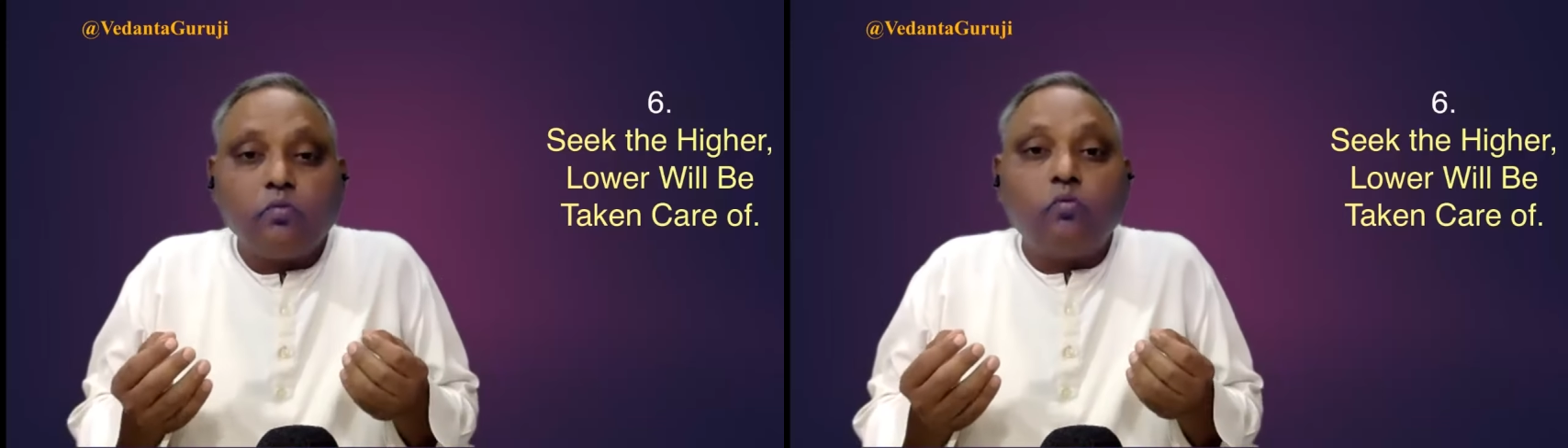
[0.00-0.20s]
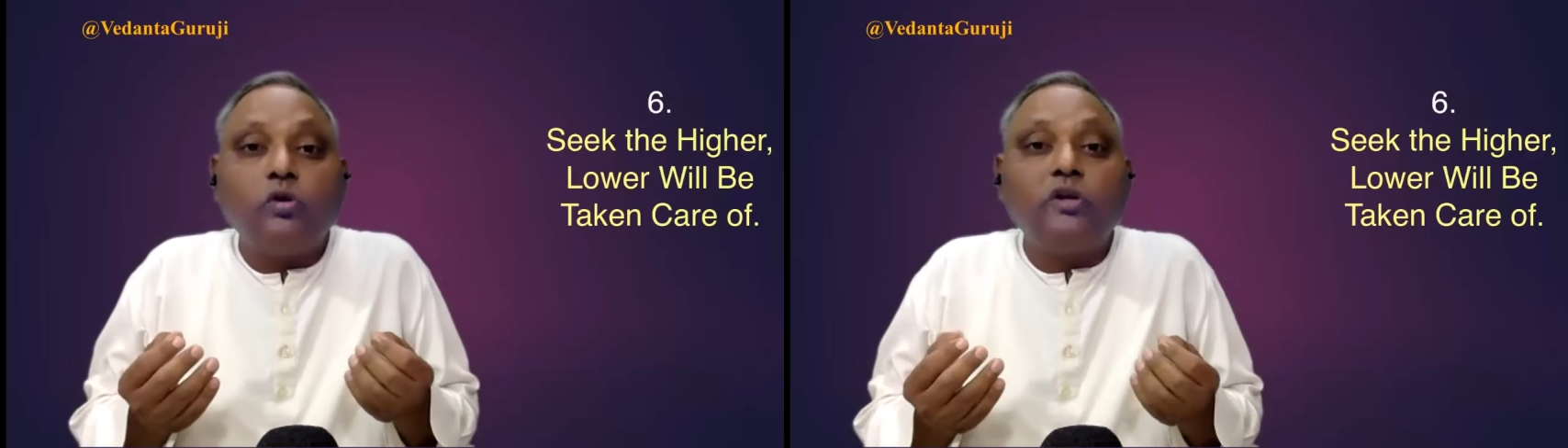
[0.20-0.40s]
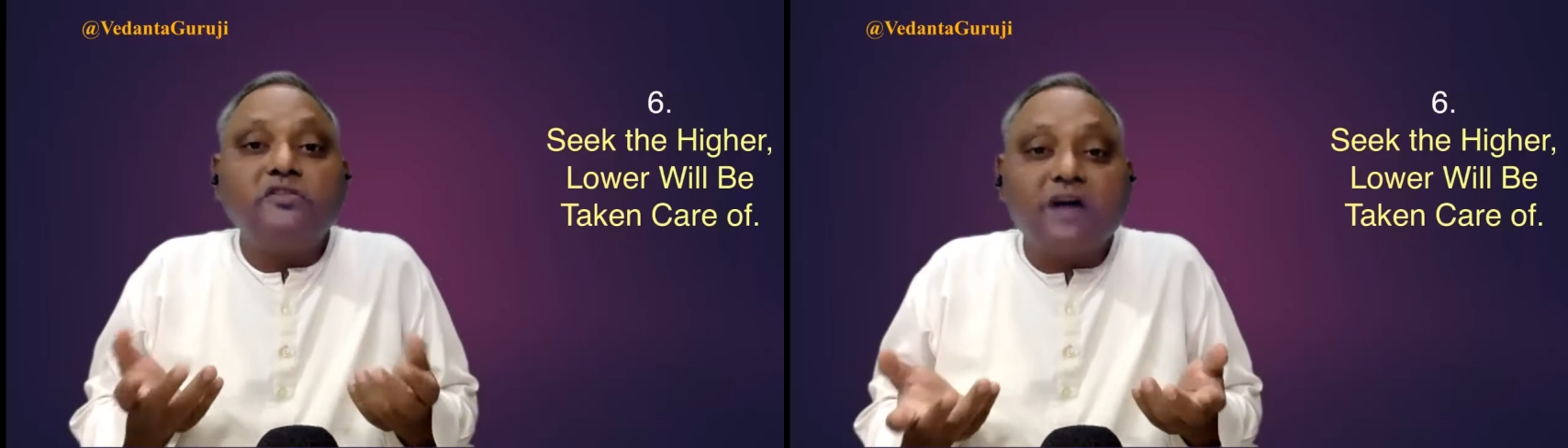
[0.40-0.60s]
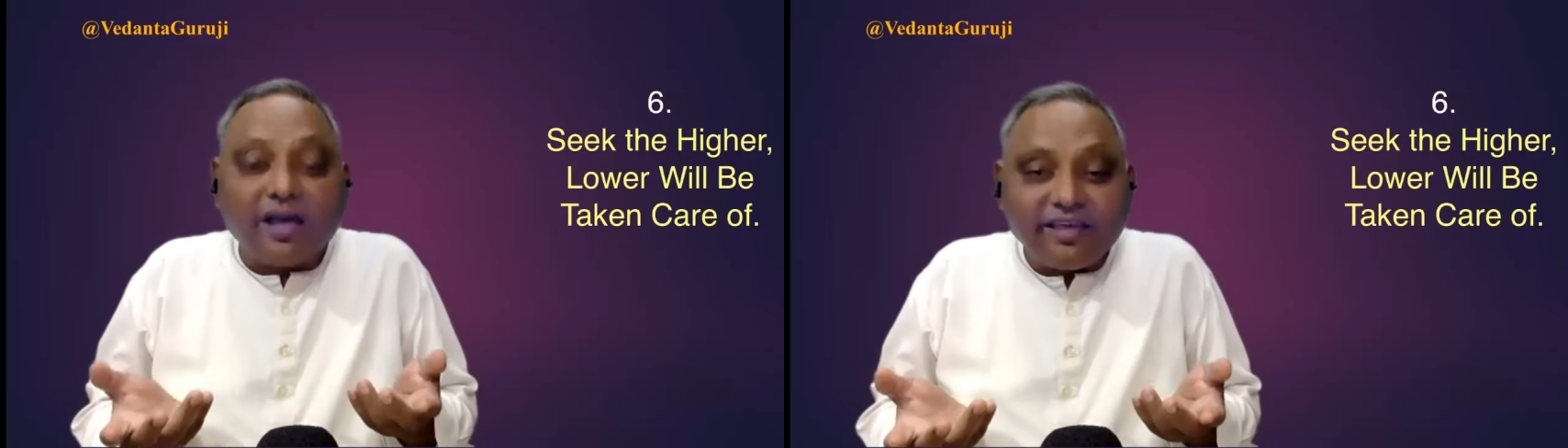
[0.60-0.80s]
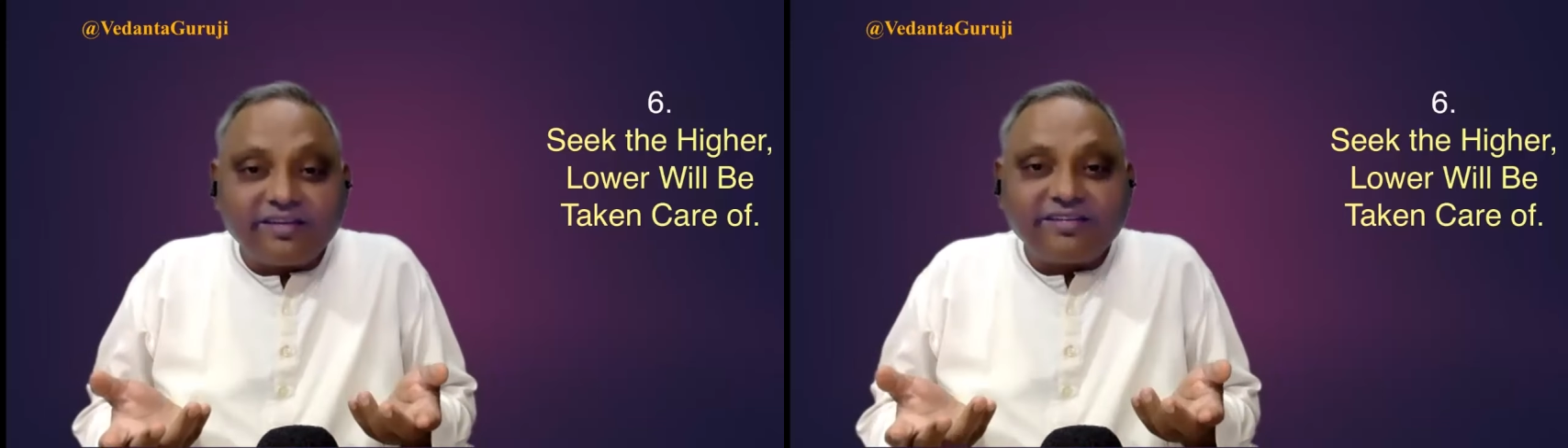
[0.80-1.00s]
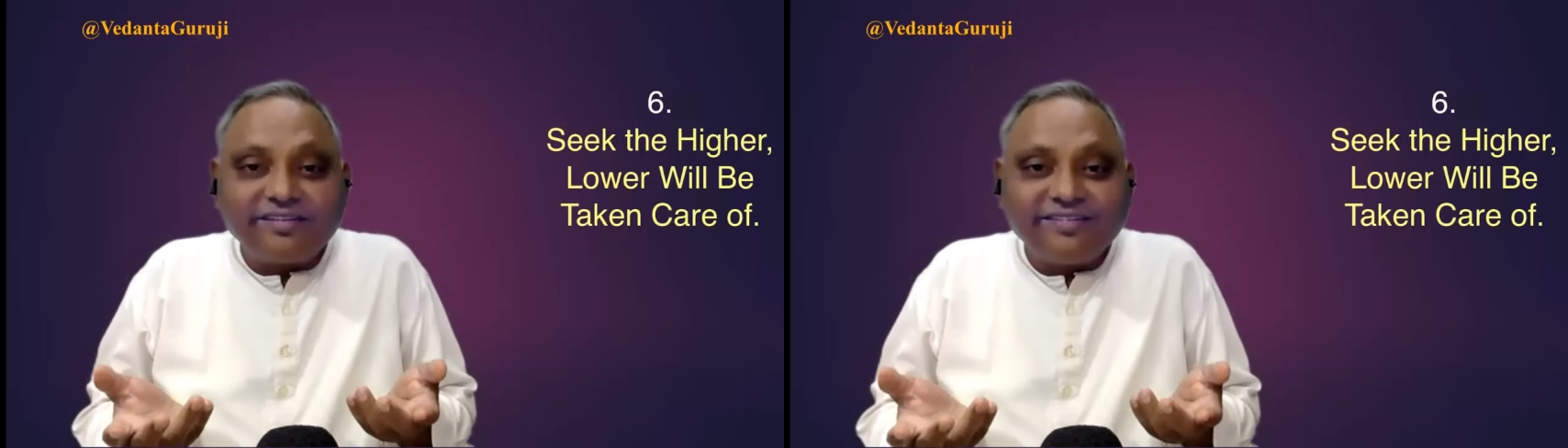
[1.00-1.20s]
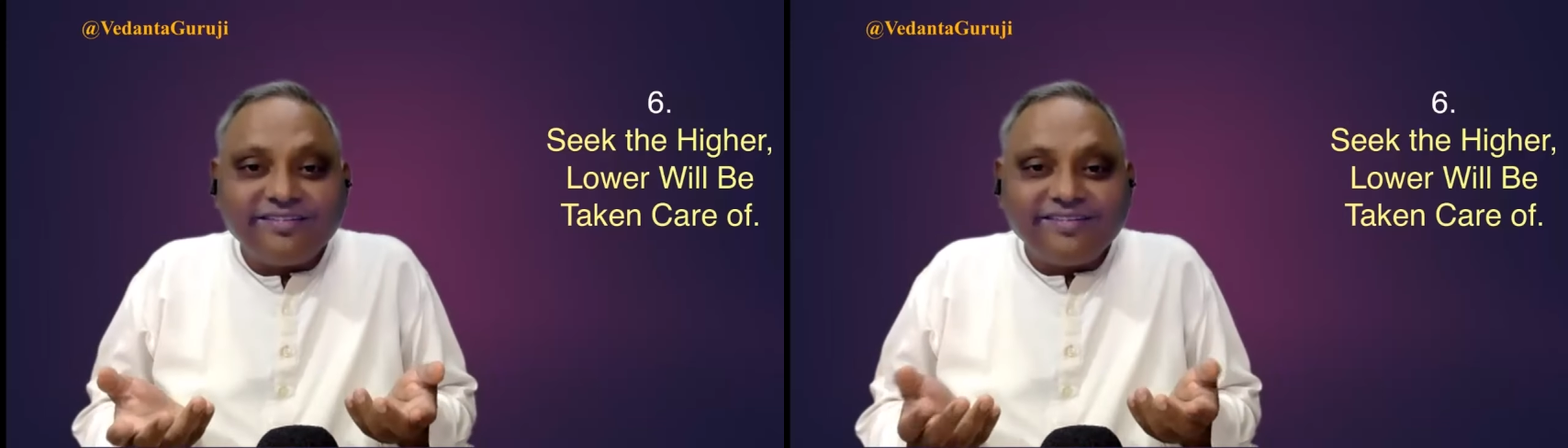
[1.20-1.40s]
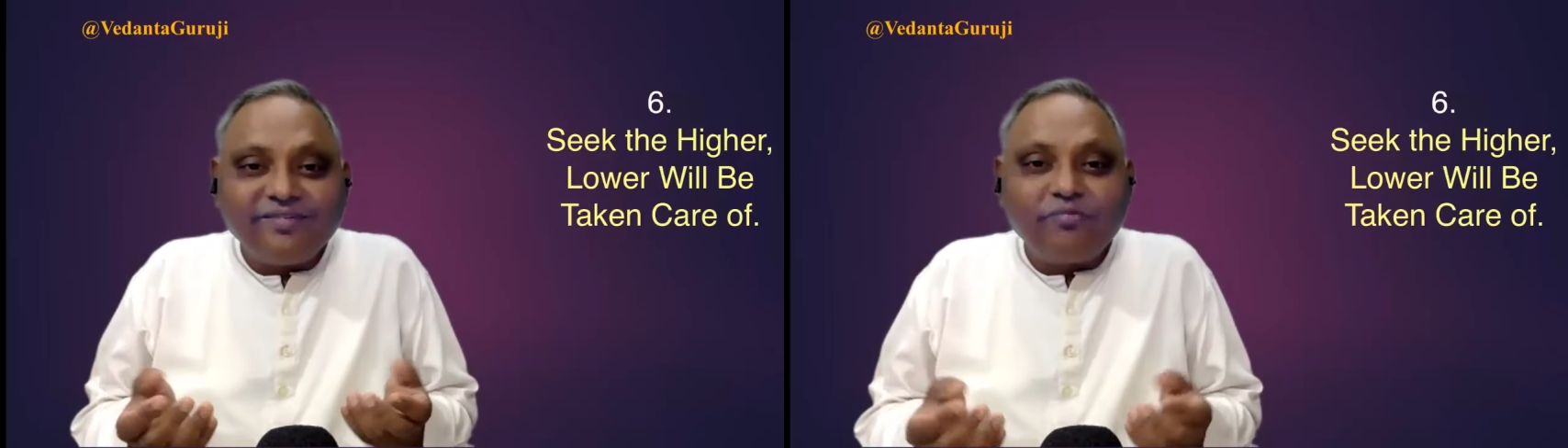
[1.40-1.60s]
what is higher?
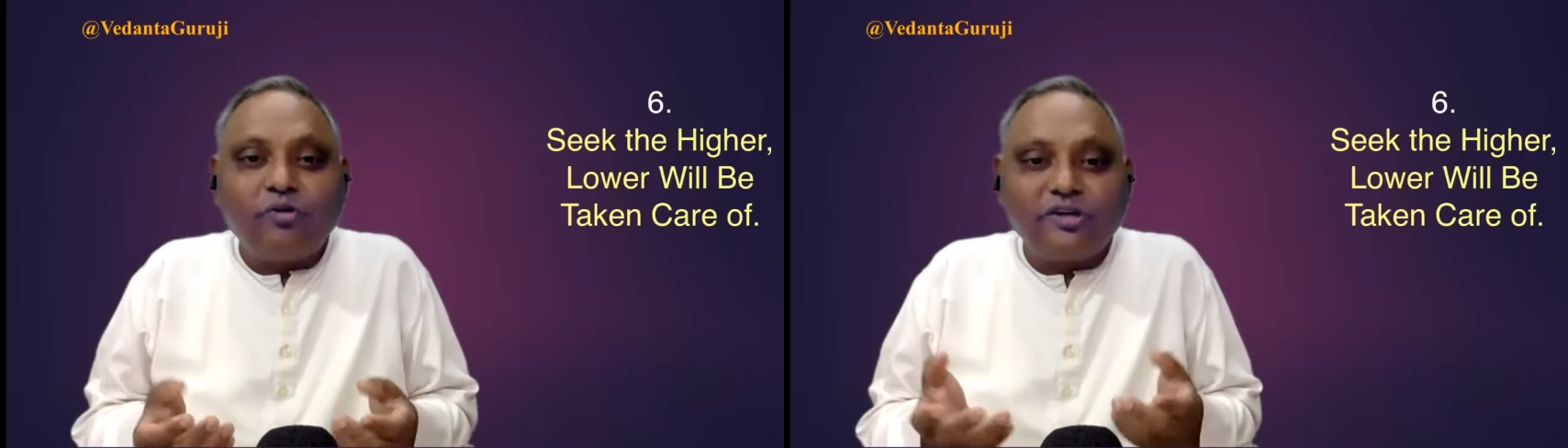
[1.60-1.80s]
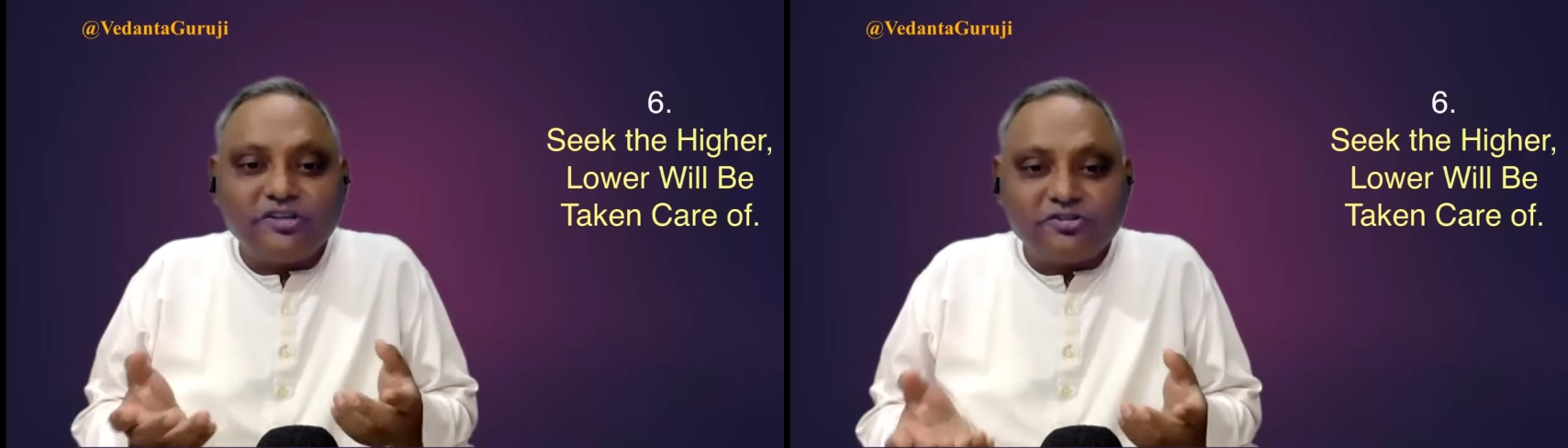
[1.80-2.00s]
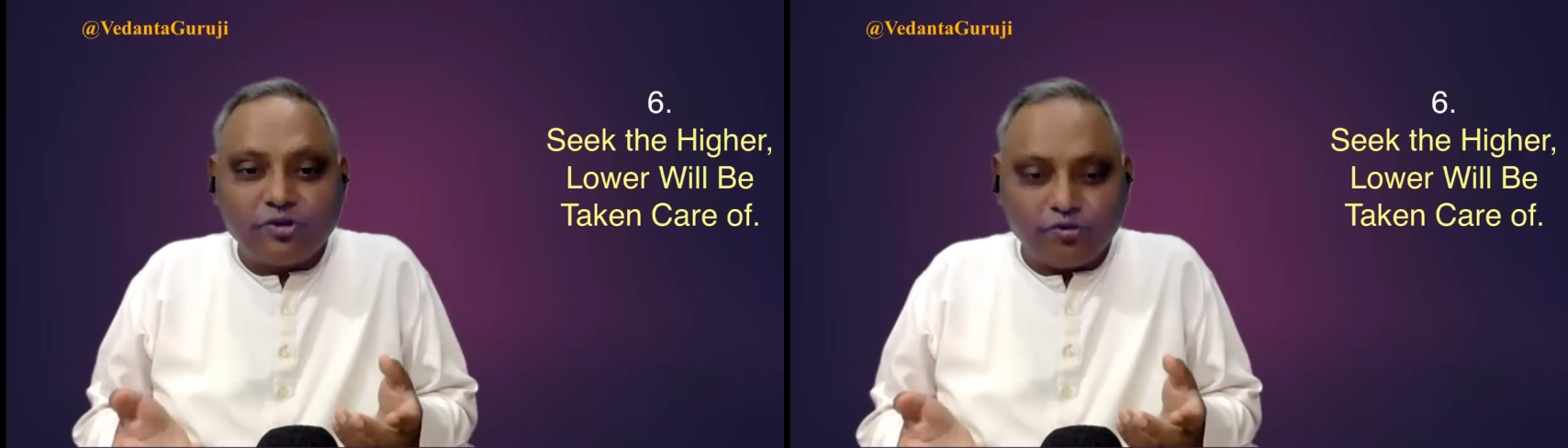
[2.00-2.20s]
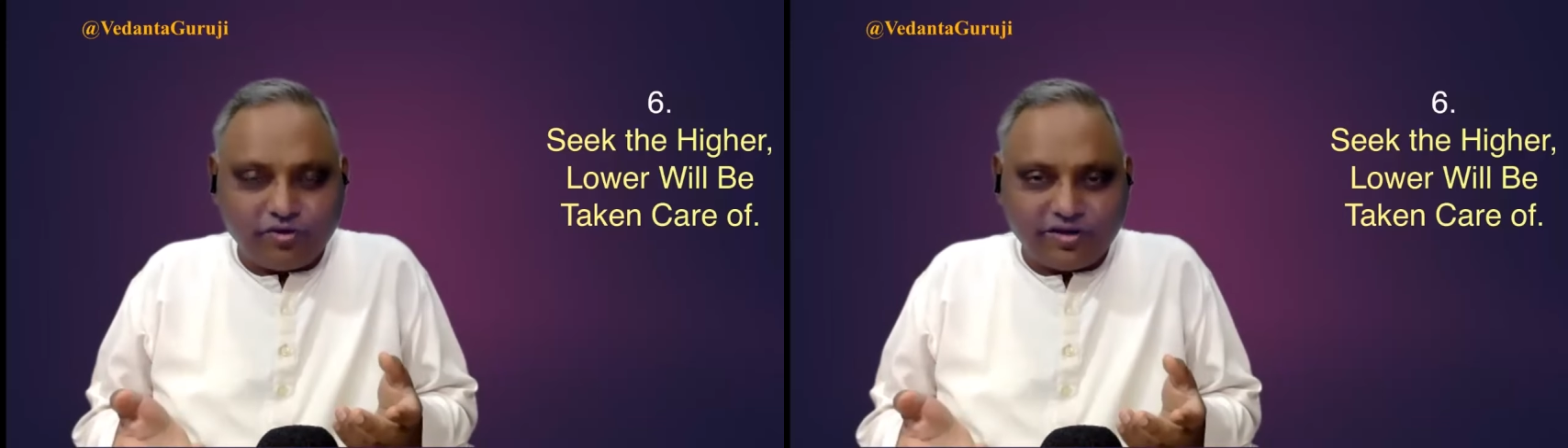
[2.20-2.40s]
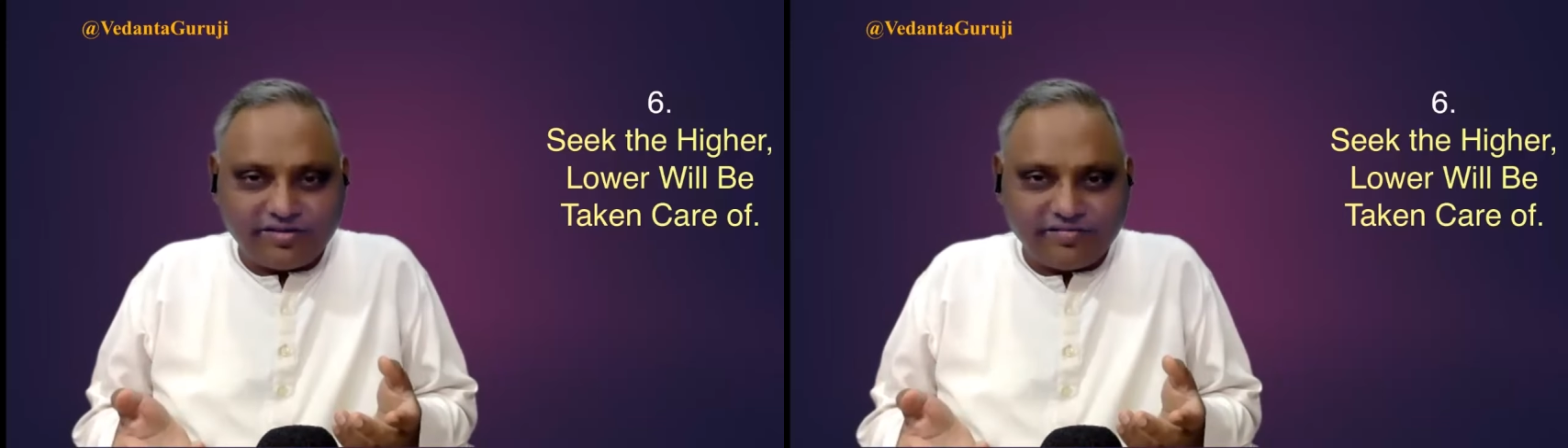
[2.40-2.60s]
What is lower?